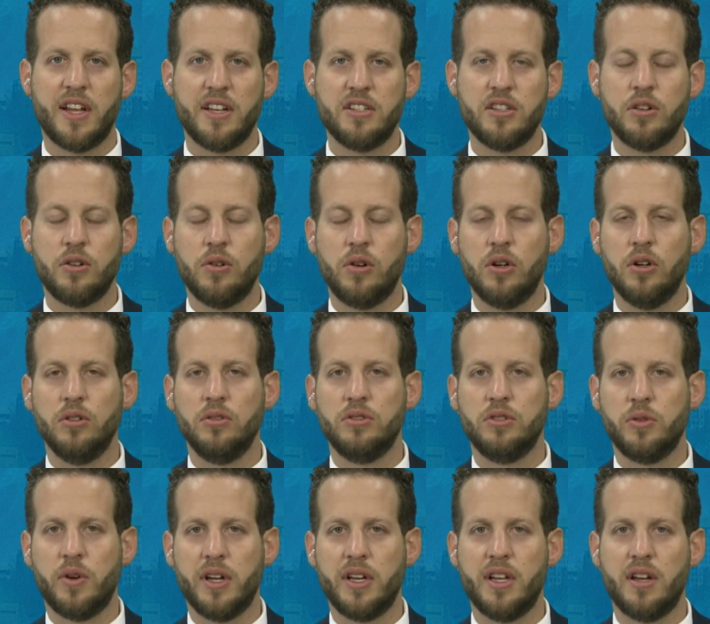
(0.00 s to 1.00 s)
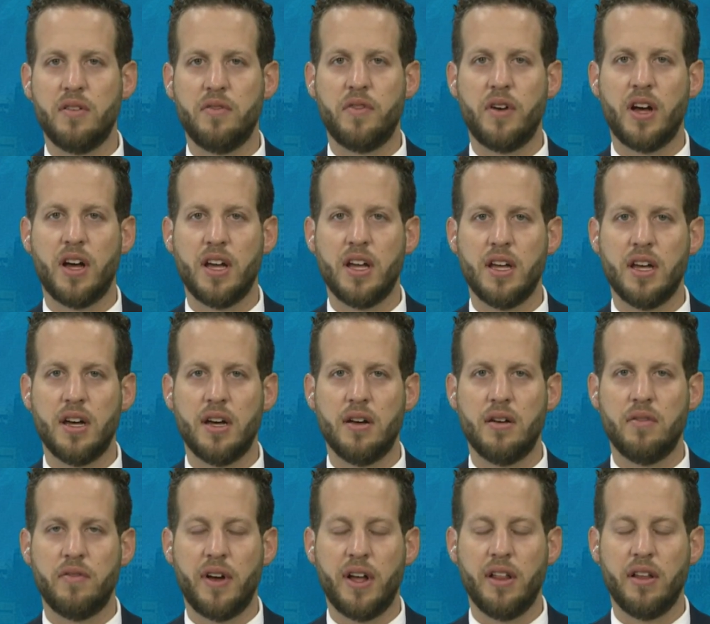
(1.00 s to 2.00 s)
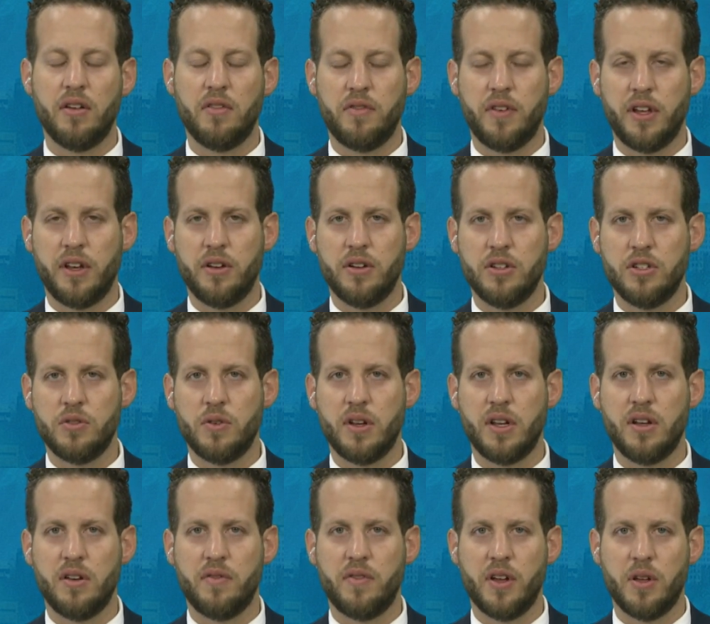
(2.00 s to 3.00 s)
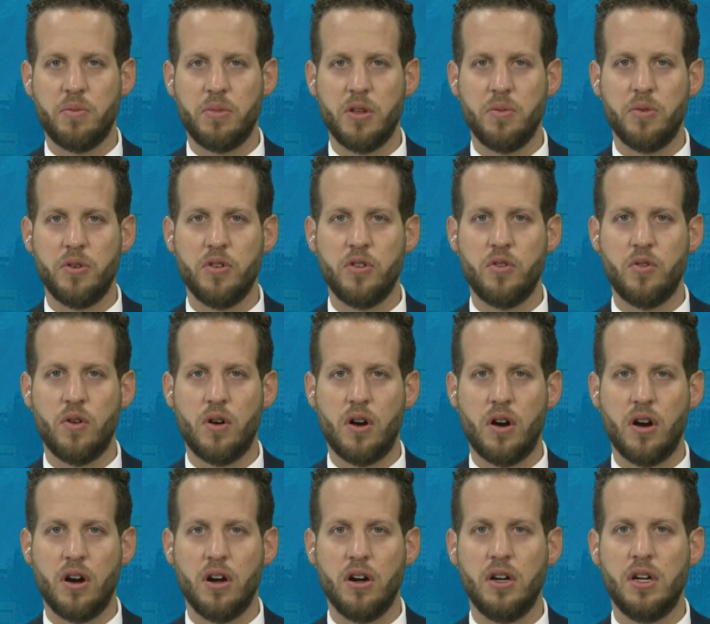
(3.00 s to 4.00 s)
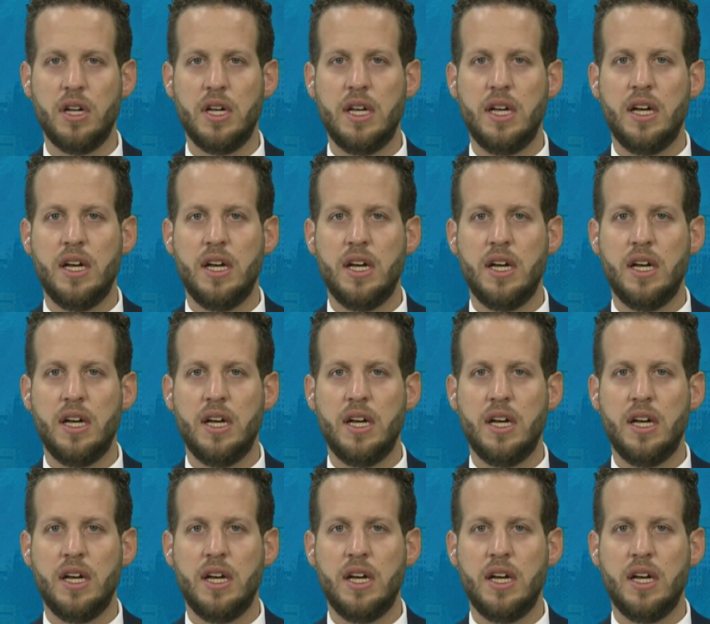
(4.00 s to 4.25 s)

that's the goal to identify uh, violent offenders, to identify people who are